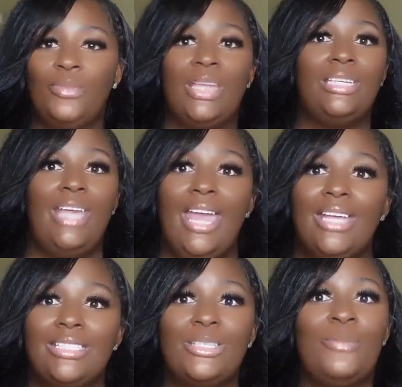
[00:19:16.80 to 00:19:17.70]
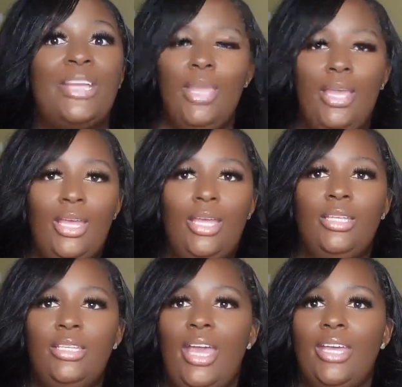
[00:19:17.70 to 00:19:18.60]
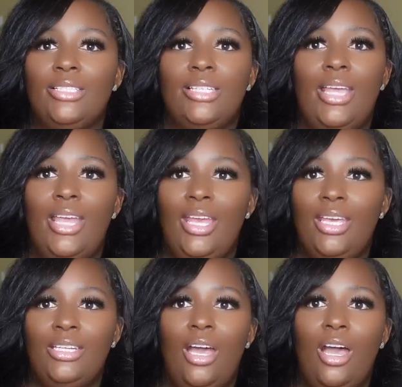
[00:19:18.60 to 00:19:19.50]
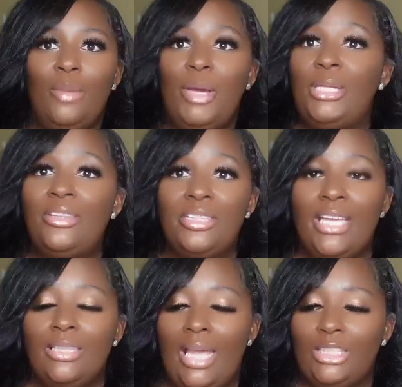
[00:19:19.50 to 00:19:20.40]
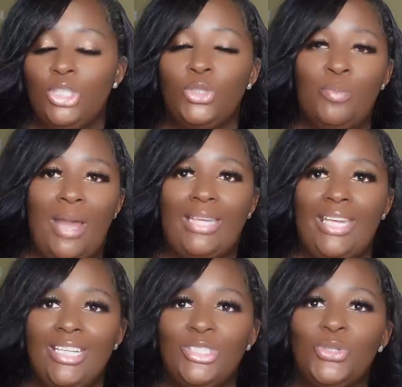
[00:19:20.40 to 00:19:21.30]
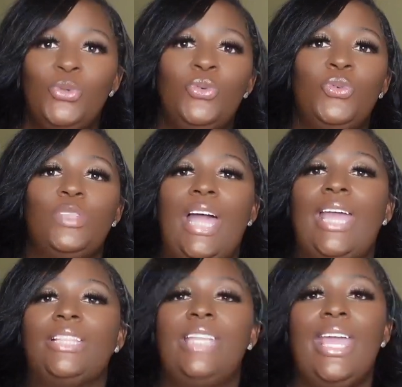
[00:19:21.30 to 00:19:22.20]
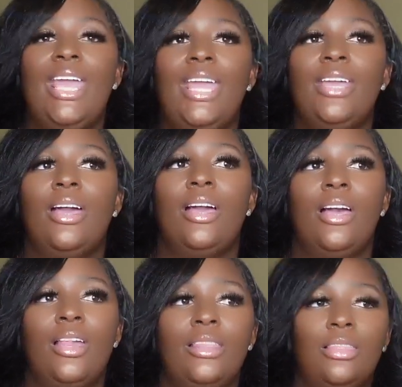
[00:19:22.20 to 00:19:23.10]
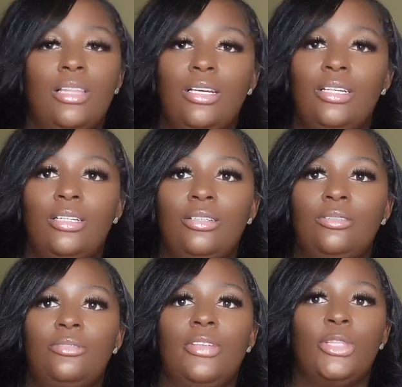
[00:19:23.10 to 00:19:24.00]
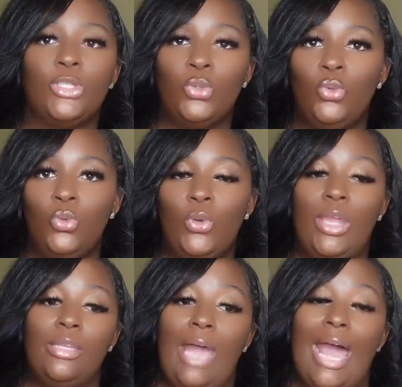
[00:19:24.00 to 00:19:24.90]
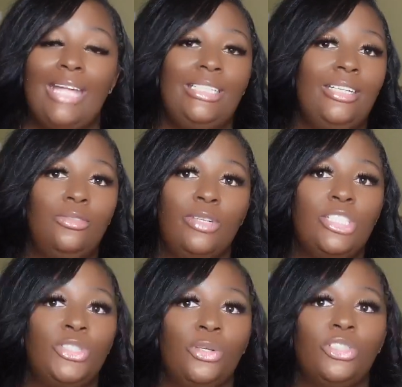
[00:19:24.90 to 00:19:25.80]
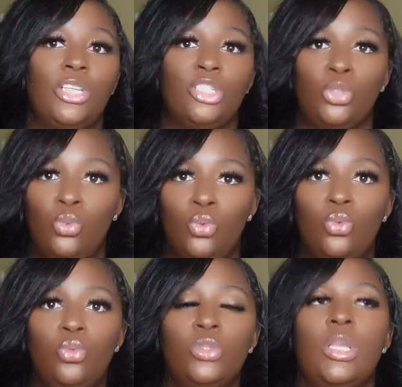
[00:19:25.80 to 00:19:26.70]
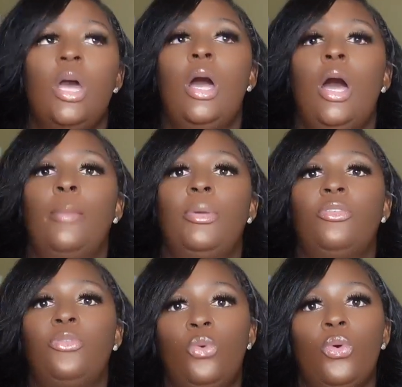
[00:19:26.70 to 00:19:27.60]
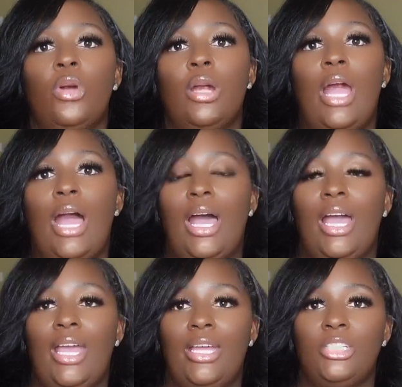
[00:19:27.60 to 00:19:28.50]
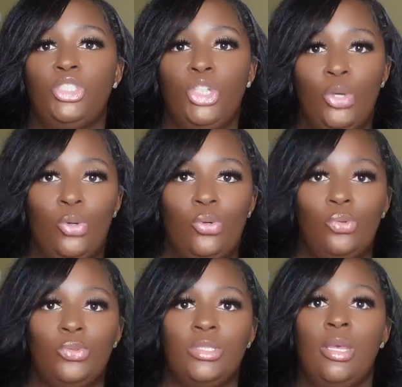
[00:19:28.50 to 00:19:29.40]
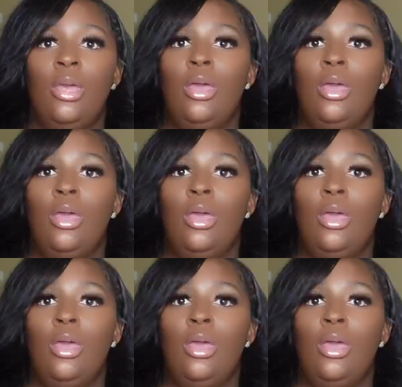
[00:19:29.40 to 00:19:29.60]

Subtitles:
Yes, so yes. And another thing, like this, my kids' school, like, they love the school, and I did research their schools before I chose